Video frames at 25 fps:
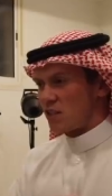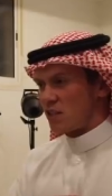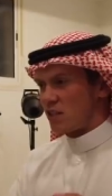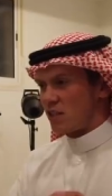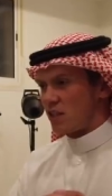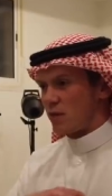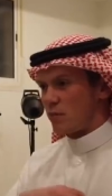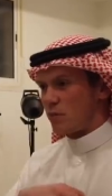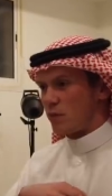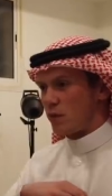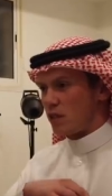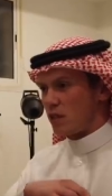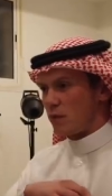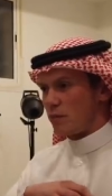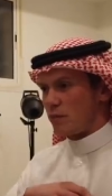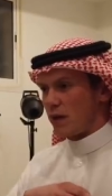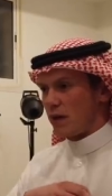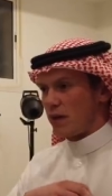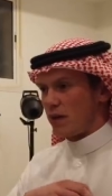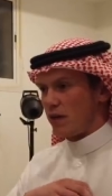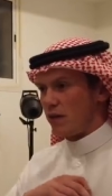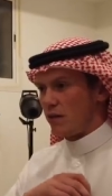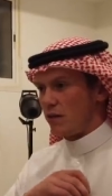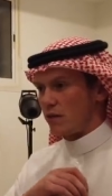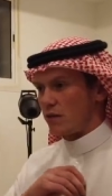Let's go and
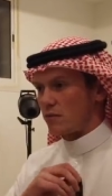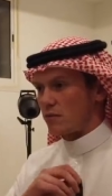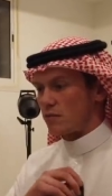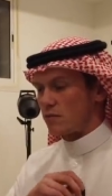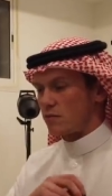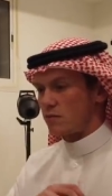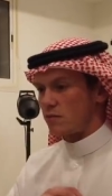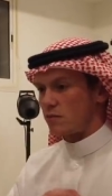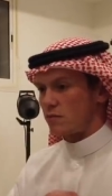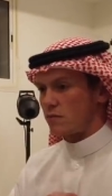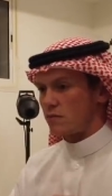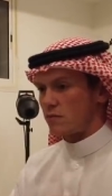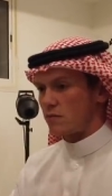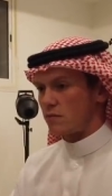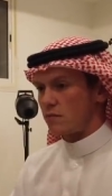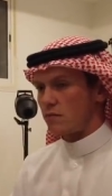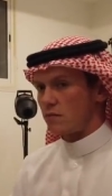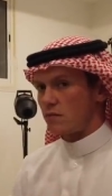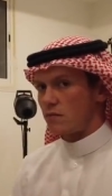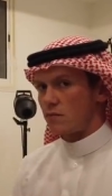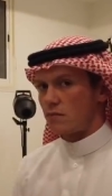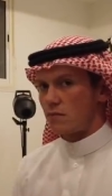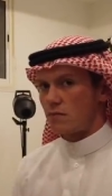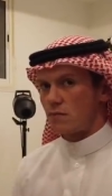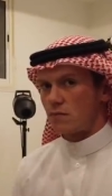do the
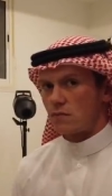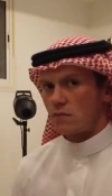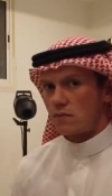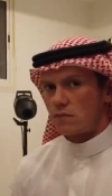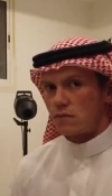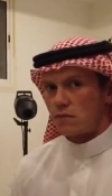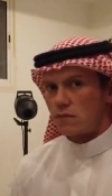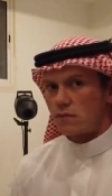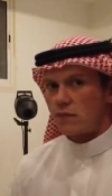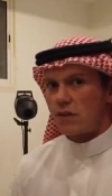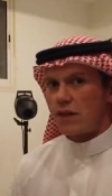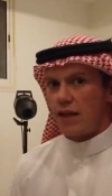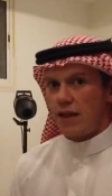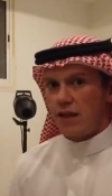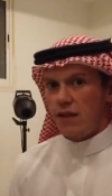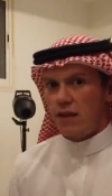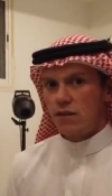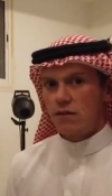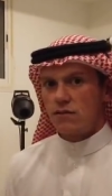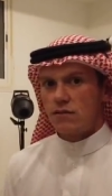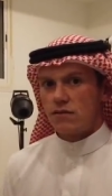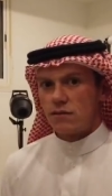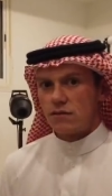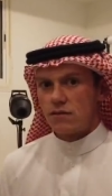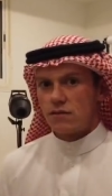foot shoot thing. And yeah.
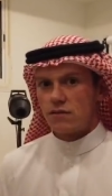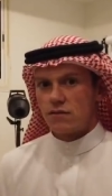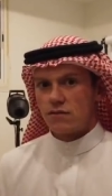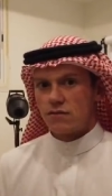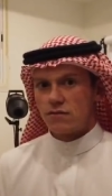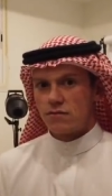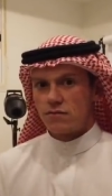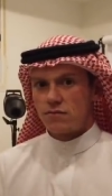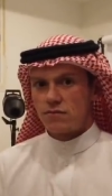yeah okay.